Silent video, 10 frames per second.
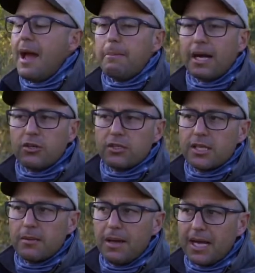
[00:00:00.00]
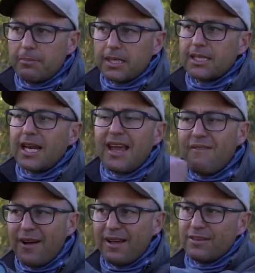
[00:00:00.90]
By using the back button,
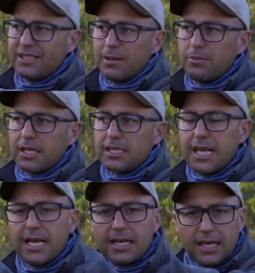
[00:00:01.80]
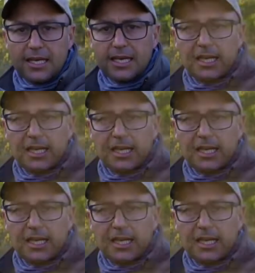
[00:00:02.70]
if I have something static like a